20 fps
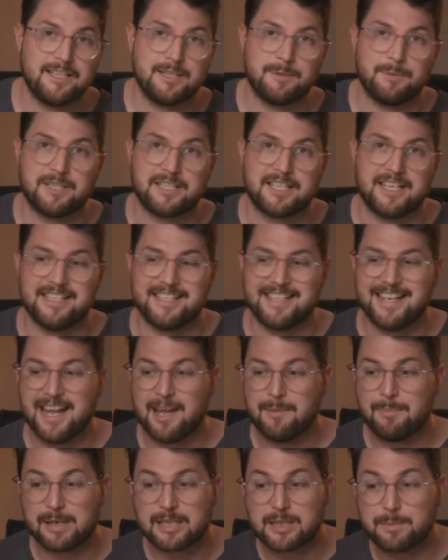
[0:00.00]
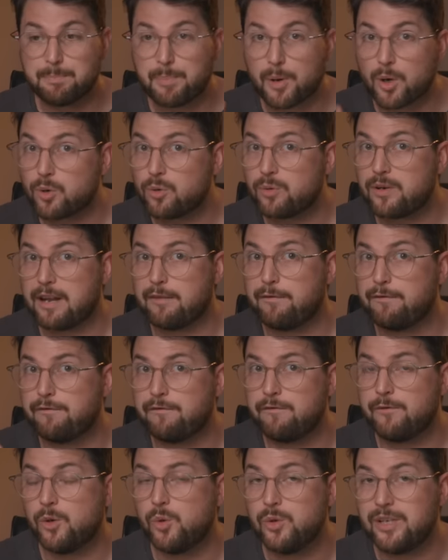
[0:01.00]
of these whiskies, but it's bottled at
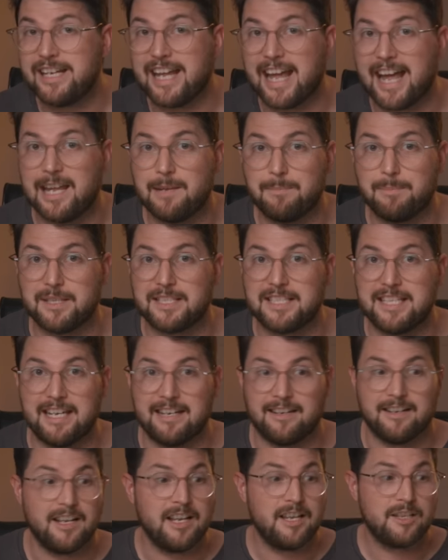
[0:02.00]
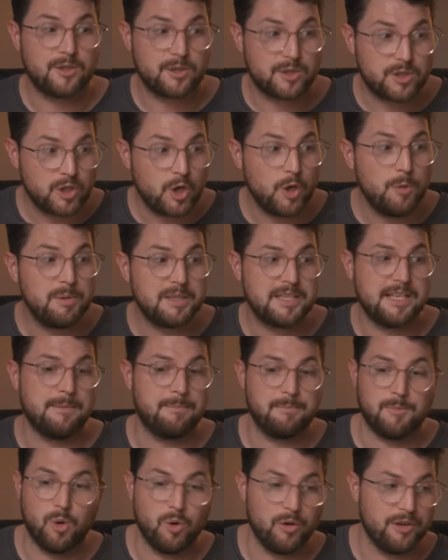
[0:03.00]
48%, so it's 2%
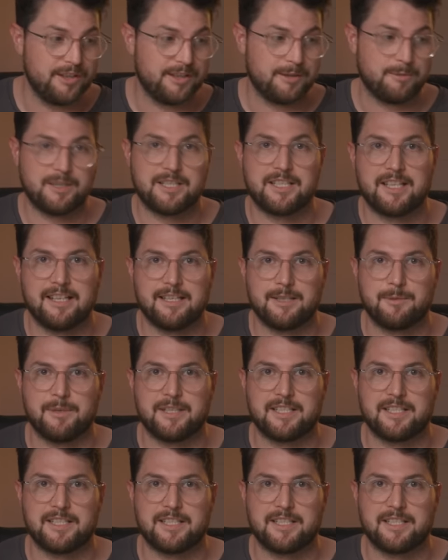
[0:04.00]
more than the rest of these